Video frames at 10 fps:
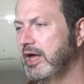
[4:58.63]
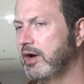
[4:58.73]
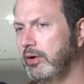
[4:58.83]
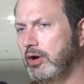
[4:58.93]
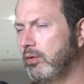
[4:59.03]

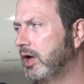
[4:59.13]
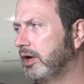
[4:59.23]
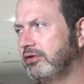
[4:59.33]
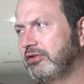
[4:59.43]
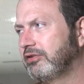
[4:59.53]
Yeah, we don't
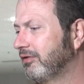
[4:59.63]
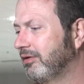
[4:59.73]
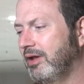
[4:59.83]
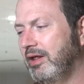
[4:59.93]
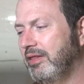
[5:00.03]
want
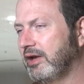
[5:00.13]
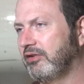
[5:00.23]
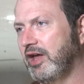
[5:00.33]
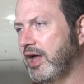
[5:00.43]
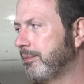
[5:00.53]

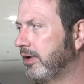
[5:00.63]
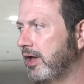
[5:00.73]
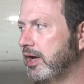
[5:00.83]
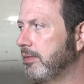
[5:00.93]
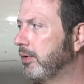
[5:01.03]
that to happen
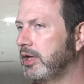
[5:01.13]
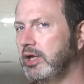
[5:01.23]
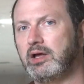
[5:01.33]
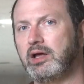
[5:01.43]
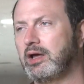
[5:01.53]
to
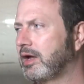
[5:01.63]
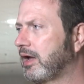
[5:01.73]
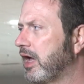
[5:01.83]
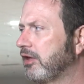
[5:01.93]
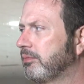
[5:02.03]
anybody.
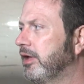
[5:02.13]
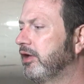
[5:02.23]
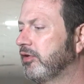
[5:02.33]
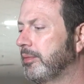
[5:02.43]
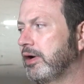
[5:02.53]

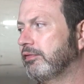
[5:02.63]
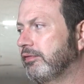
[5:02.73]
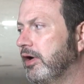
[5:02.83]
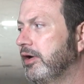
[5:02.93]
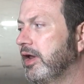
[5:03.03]
Cosplay is about
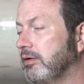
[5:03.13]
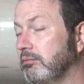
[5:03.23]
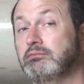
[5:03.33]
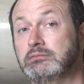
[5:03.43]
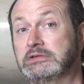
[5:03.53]
fun,
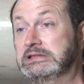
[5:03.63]
and